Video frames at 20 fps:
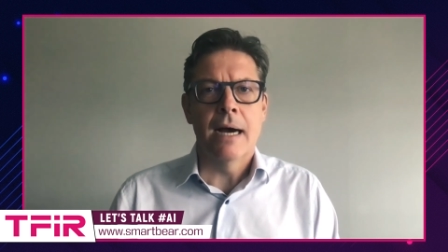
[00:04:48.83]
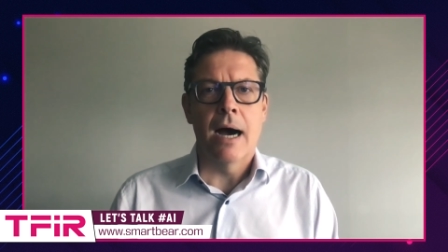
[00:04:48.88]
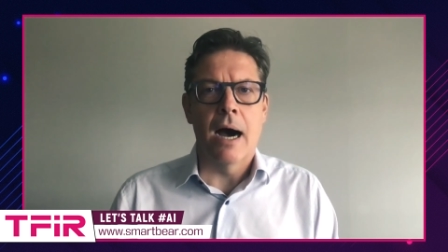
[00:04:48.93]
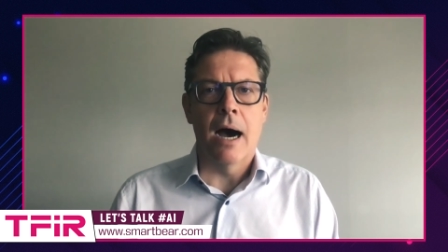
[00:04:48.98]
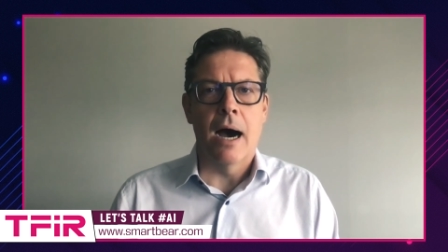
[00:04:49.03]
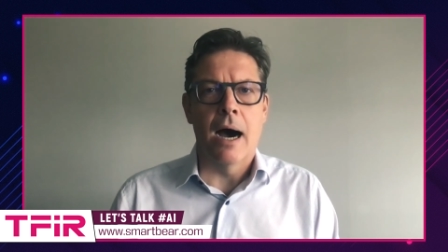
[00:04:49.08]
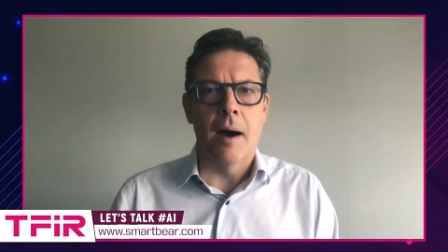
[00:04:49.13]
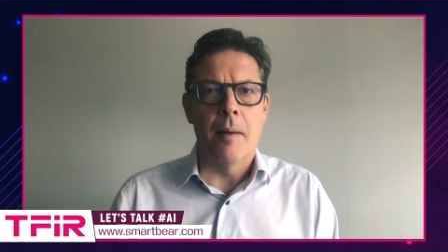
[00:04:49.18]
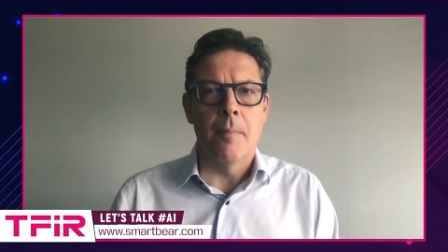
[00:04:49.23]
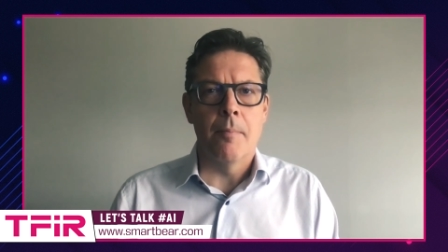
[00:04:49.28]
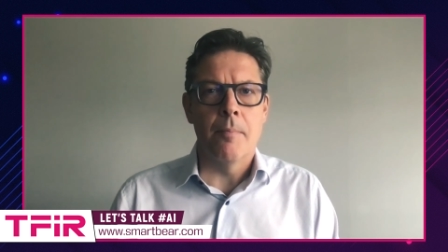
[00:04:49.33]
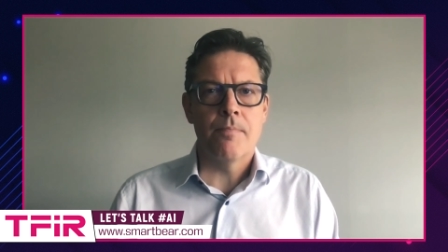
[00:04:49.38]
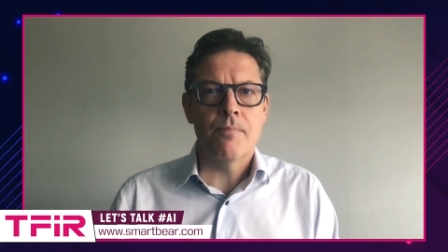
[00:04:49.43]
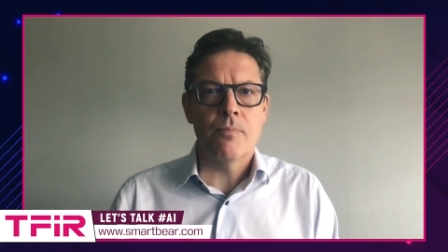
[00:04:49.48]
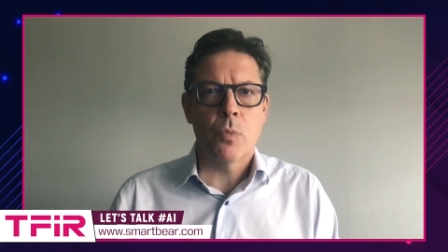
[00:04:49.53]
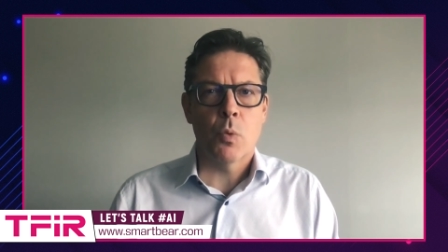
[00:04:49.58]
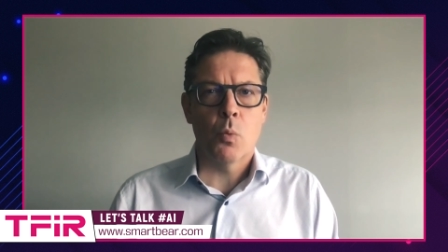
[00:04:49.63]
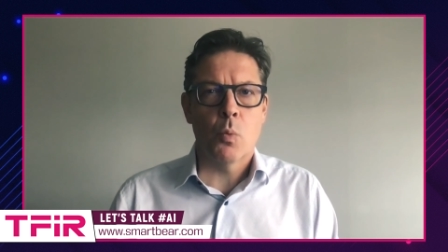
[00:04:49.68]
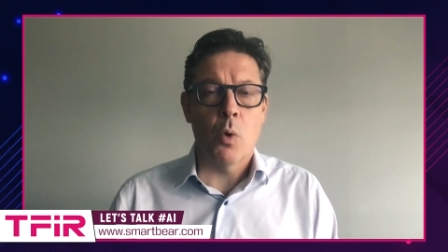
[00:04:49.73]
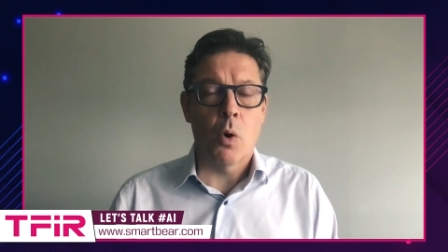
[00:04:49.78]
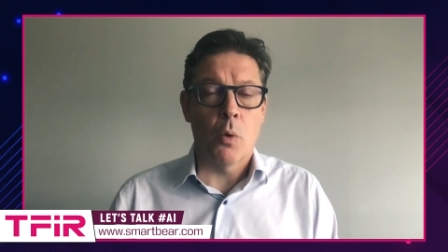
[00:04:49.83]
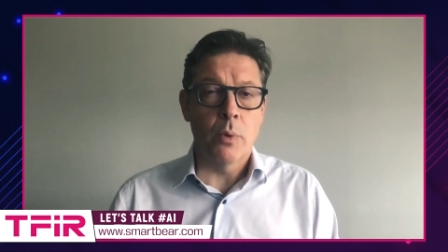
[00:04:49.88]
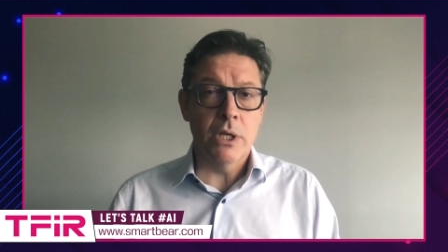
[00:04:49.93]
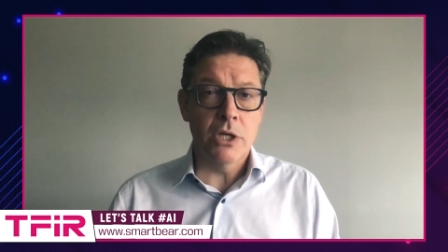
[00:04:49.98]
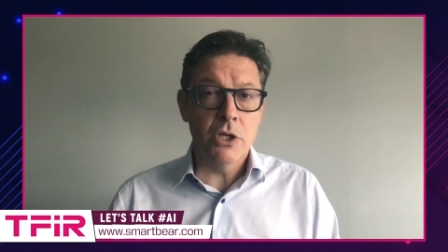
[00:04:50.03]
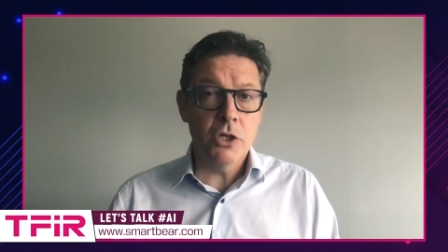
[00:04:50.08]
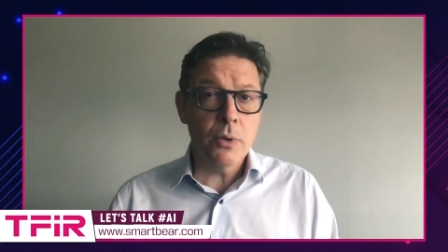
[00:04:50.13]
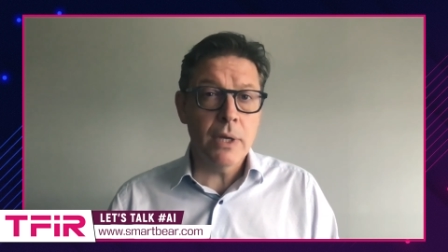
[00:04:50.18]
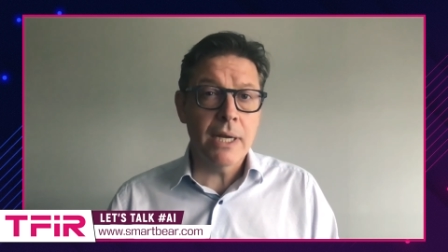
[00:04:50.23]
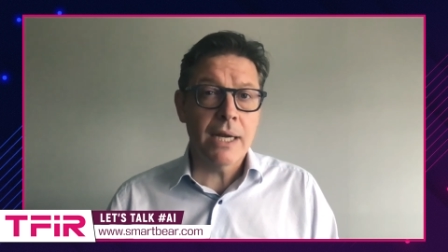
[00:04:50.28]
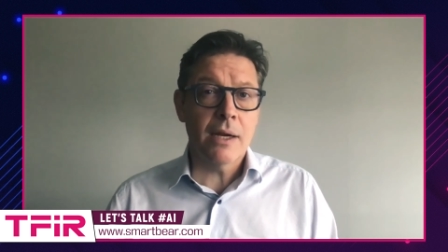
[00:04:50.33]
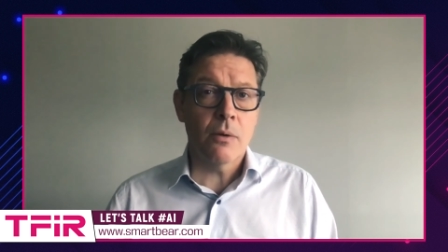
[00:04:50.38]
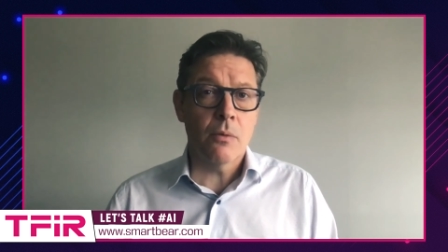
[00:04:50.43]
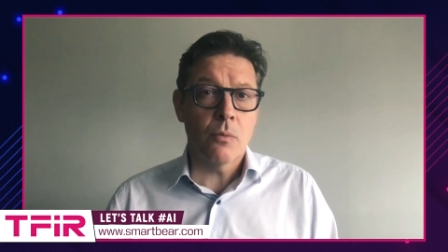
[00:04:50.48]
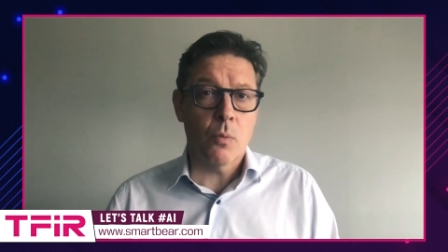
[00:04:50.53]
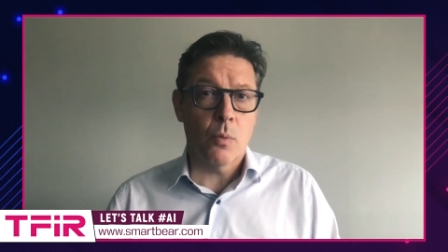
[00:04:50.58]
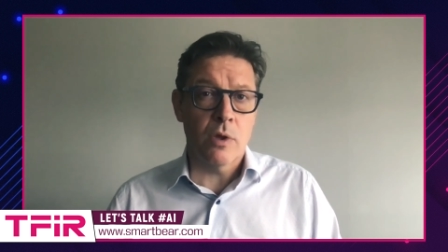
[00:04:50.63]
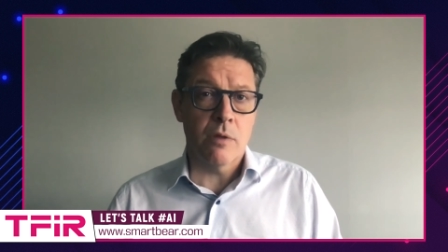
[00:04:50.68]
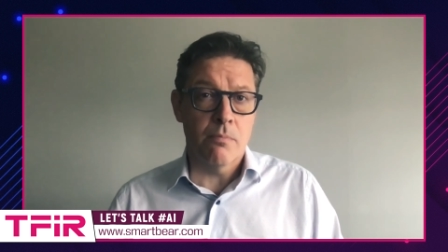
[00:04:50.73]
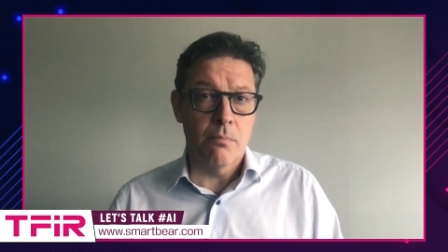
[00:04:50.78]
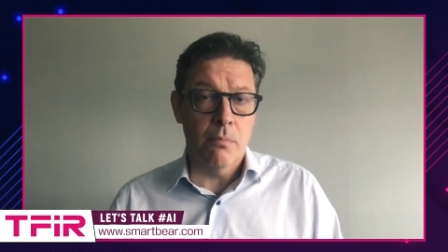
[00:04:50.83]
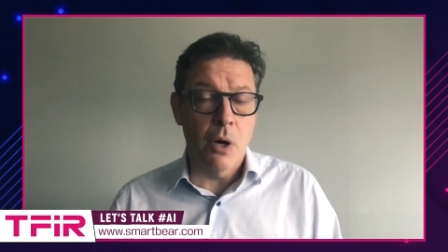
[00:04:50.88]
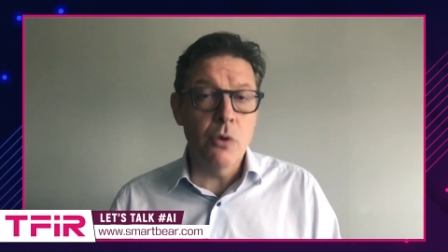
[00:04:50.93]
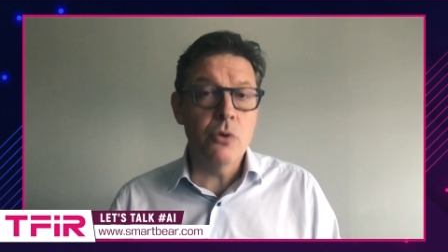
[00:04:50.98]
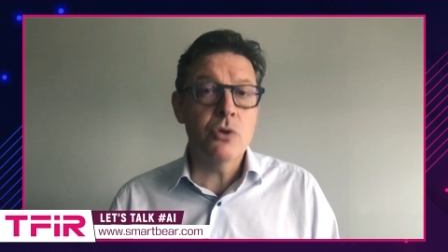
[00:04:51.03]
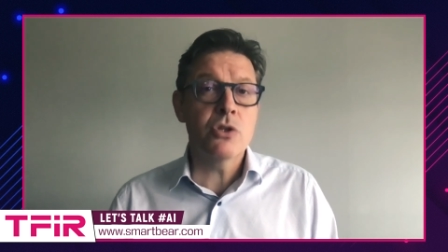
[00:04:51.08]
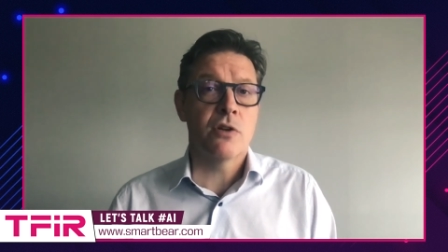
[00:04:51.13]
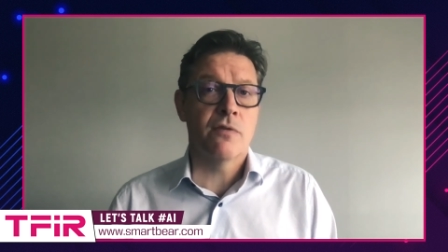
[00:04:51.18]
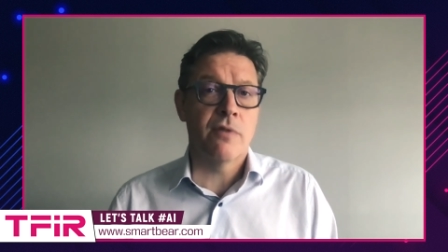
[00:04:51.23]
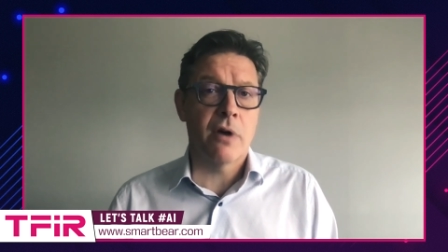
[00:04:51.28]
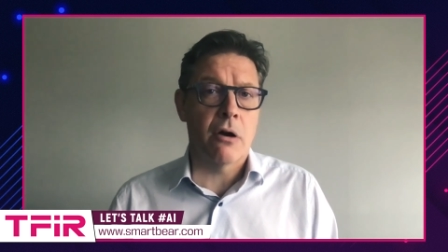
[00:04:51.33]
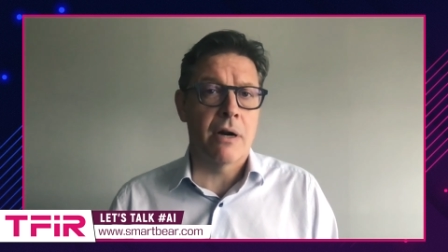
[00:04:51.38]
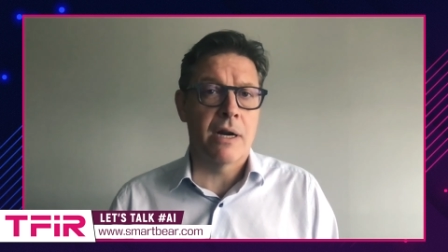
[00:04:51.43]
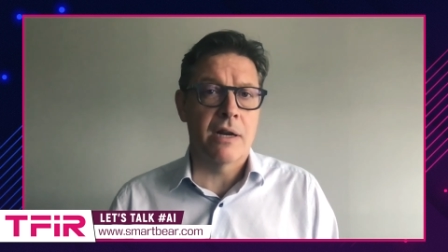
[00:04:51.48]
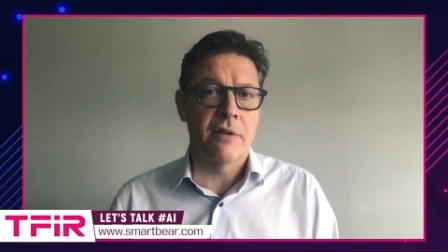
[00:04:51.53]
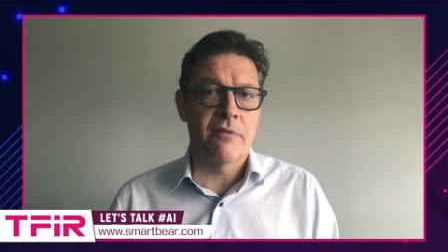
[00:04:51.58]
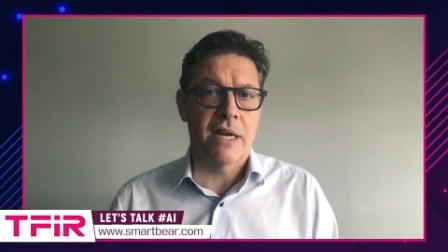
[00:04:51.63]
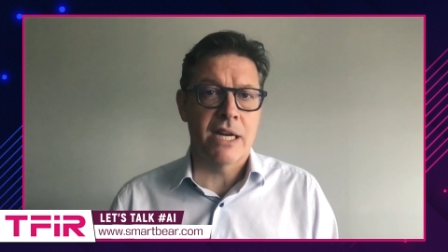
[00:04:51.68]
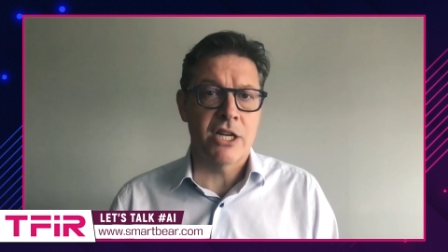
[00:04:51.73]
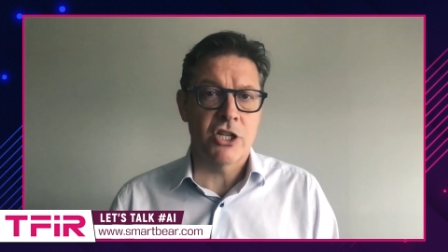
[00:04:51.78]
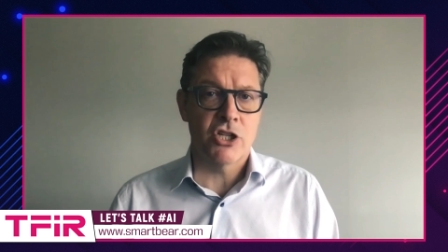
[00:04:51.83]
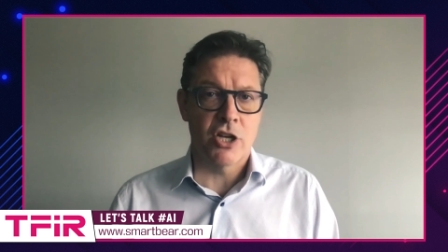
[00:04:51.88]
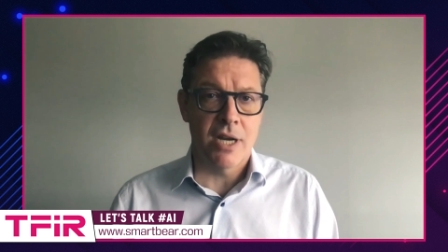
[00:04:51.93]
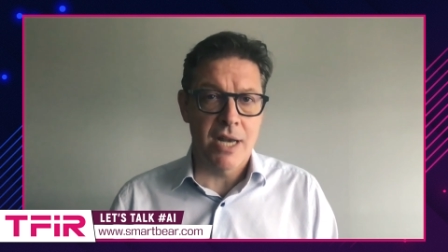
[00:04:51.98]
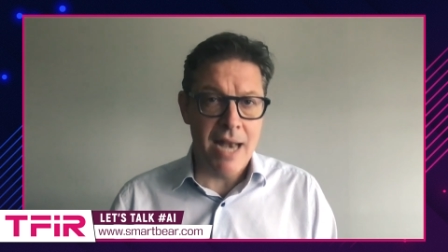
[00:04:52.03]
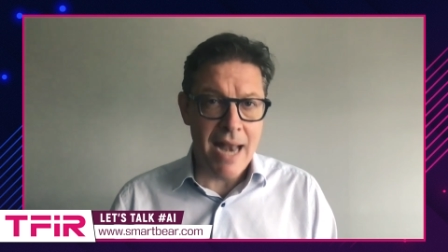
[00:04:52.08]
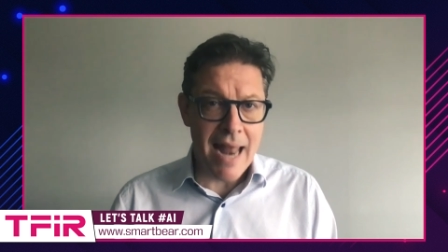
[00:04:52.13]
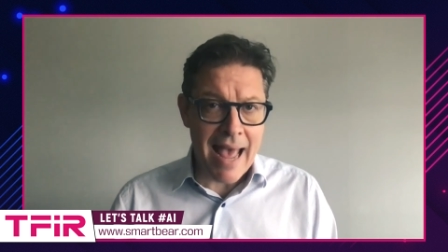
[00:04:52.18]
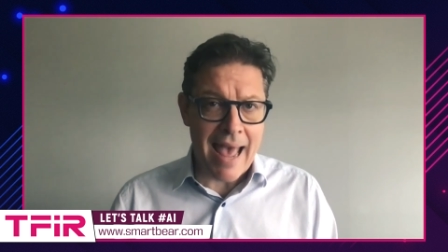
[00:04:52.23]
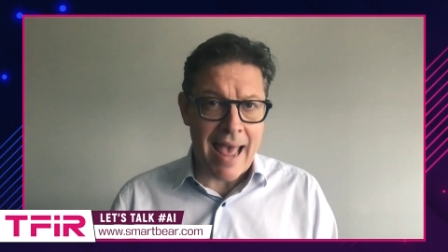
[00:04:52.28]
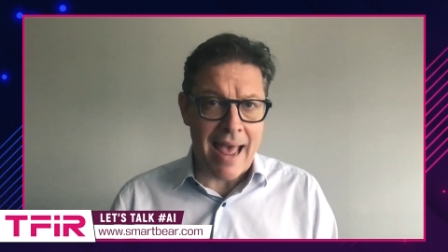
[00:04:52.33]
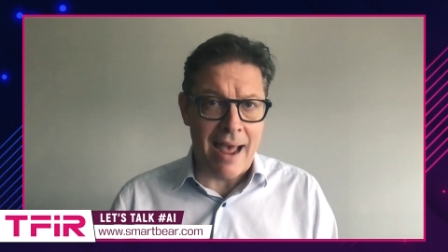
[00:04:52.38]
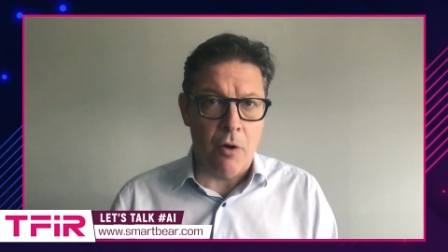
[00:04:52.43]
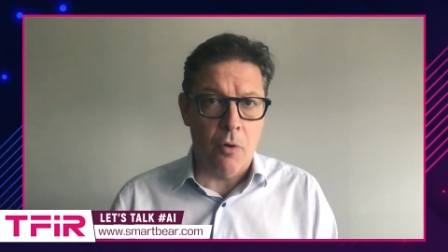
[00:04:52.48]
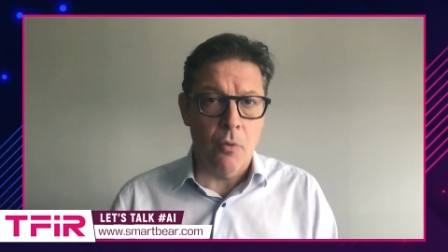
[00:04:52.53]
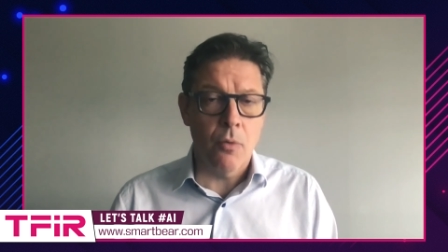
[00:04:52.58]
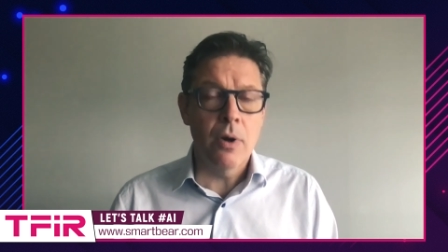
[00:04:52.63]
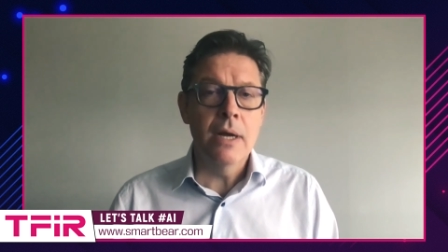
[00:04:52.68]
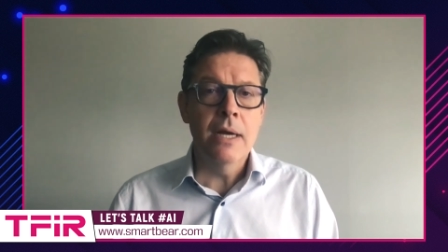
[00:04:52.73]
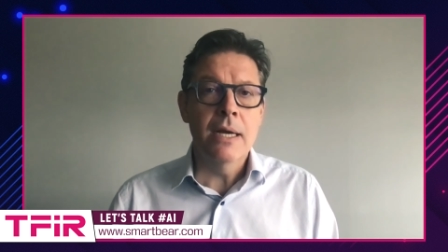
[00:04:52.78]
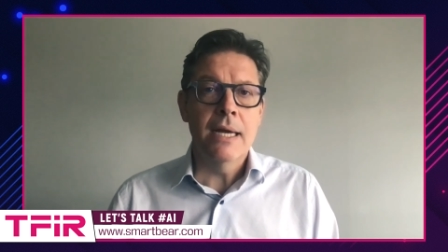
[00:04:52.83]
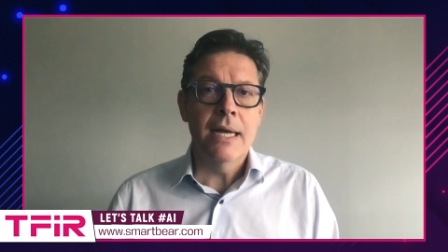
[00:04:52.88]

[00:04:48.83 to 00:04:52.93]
Um, what we're doing with most of our innovation now